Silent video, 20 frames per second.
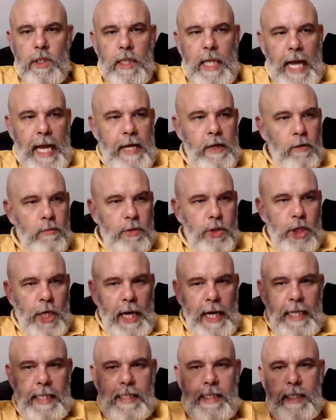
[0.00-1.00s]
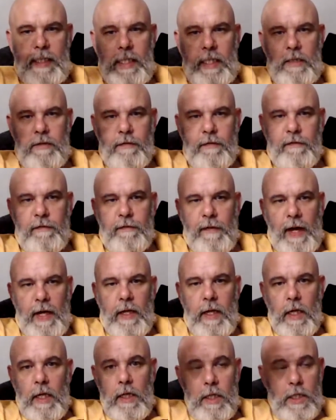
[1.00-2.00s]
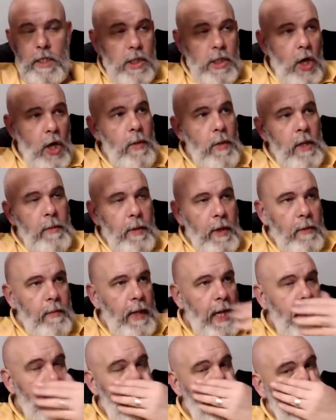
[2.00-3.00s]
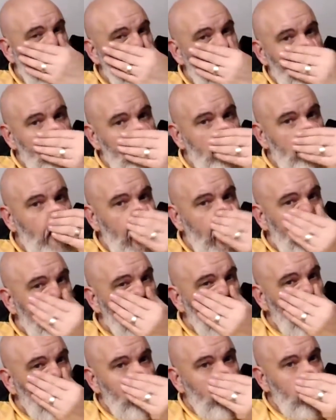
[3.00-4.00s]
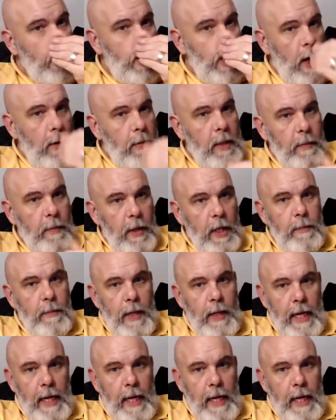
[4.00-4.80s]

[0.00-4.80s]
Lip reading: they end up chasing this. There's so many people out there living a fake life, and so many people